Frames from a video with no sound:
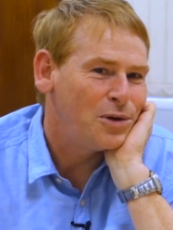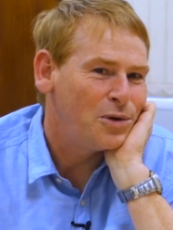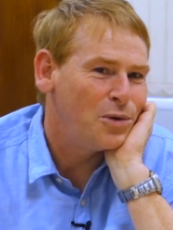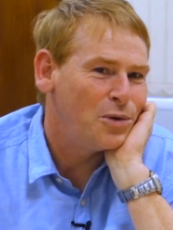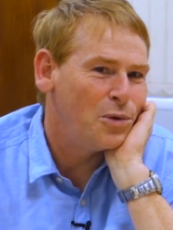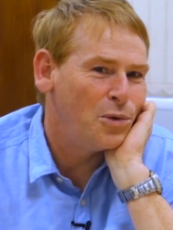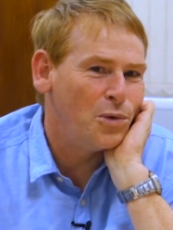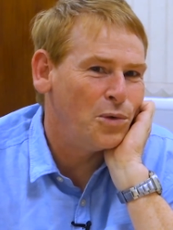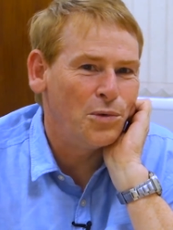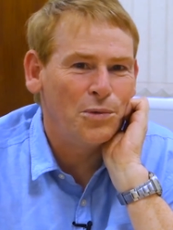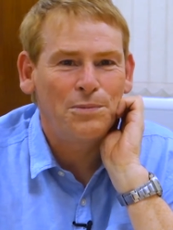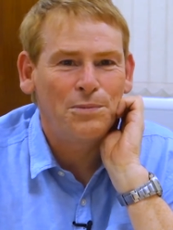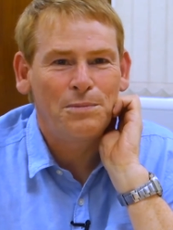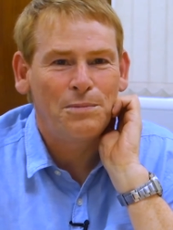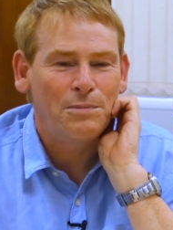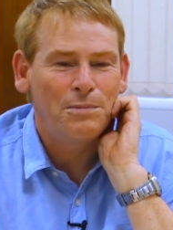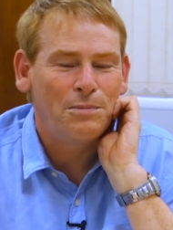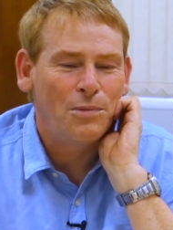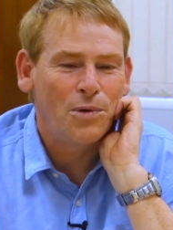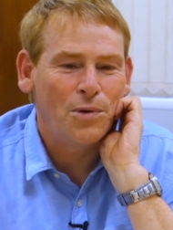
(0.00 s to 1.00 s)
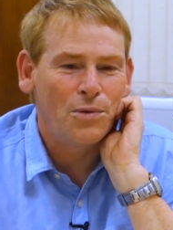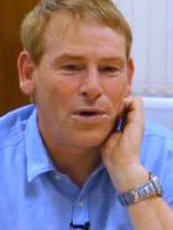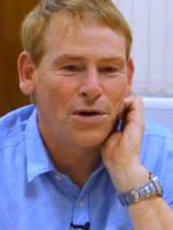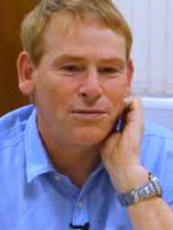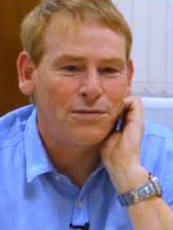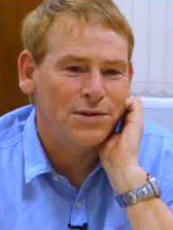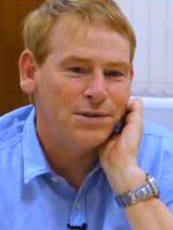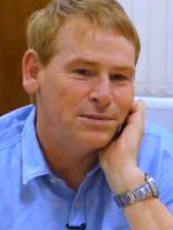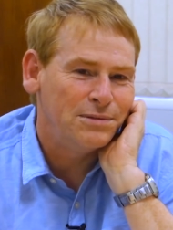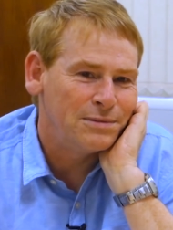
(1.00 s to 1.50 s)
or more
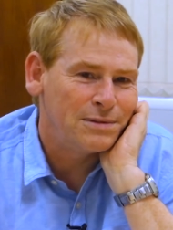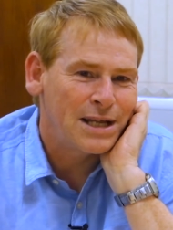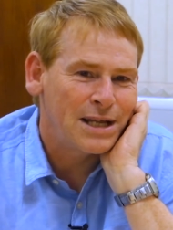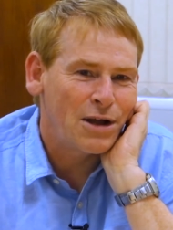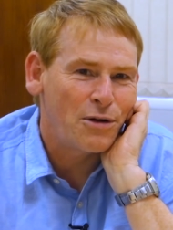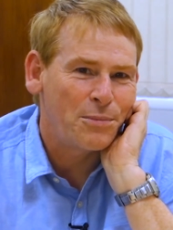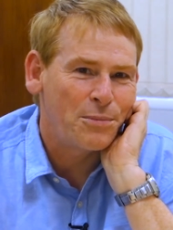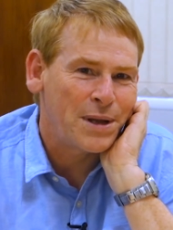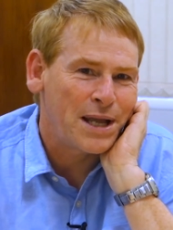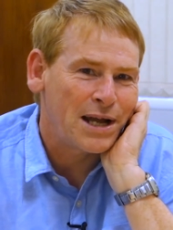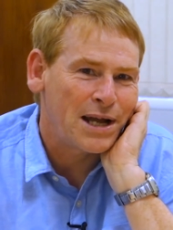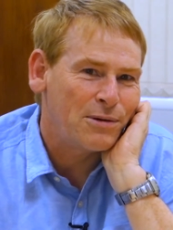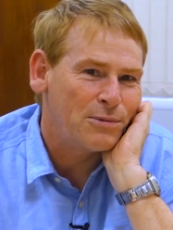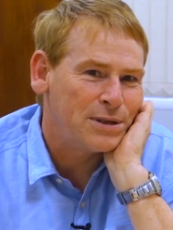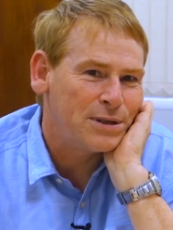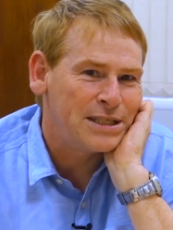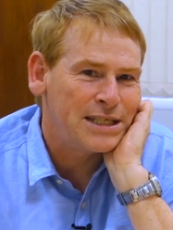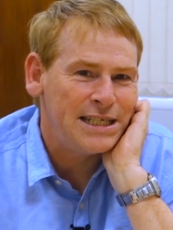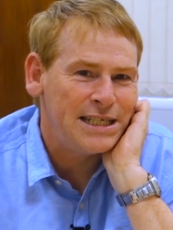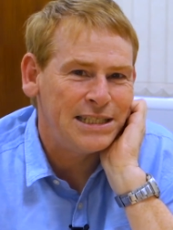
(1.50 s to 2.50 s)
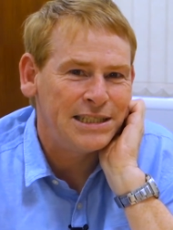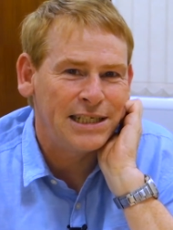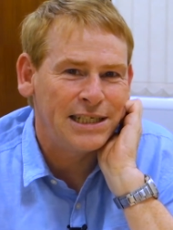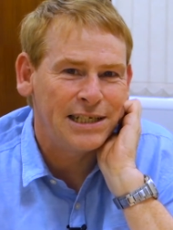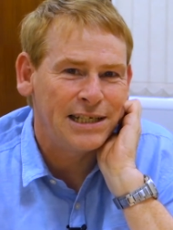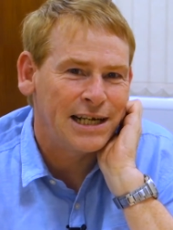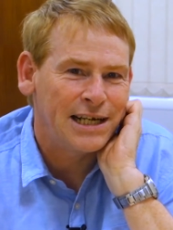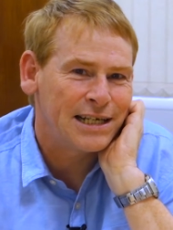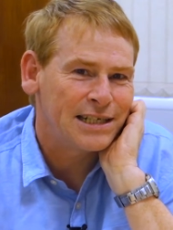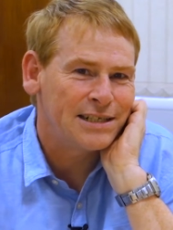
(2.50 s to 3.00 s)
often helping out with
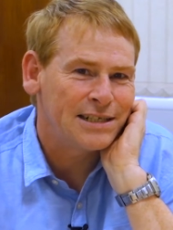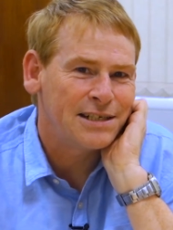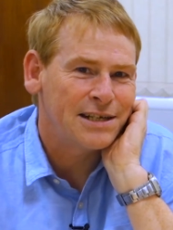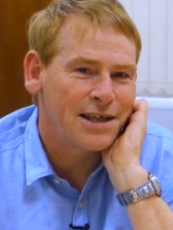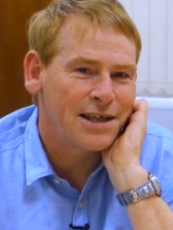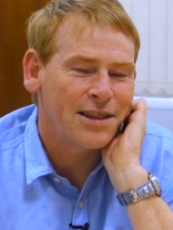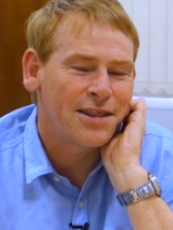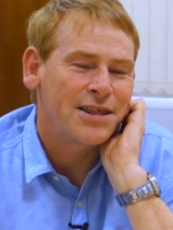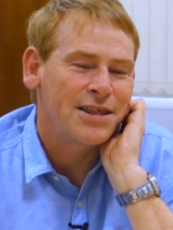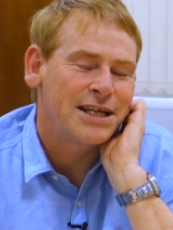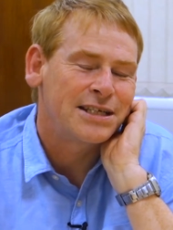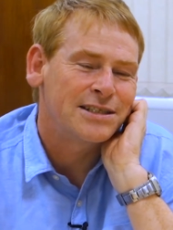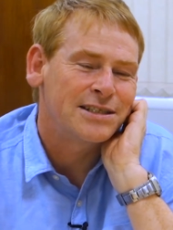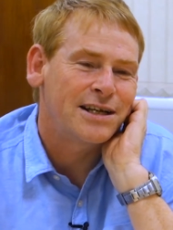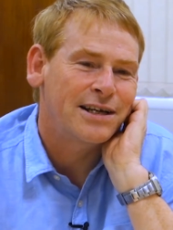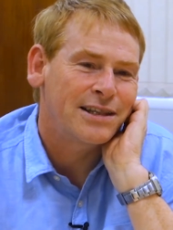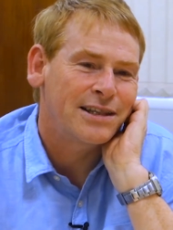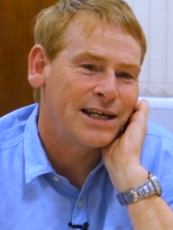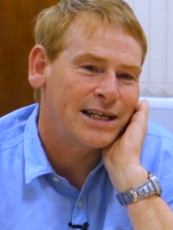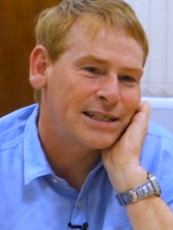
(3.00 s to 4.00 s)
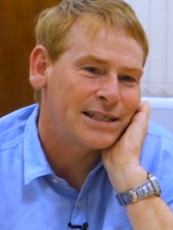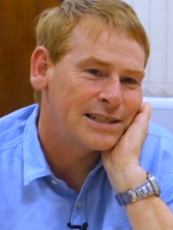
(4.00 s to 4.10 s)
teaching and other things like that.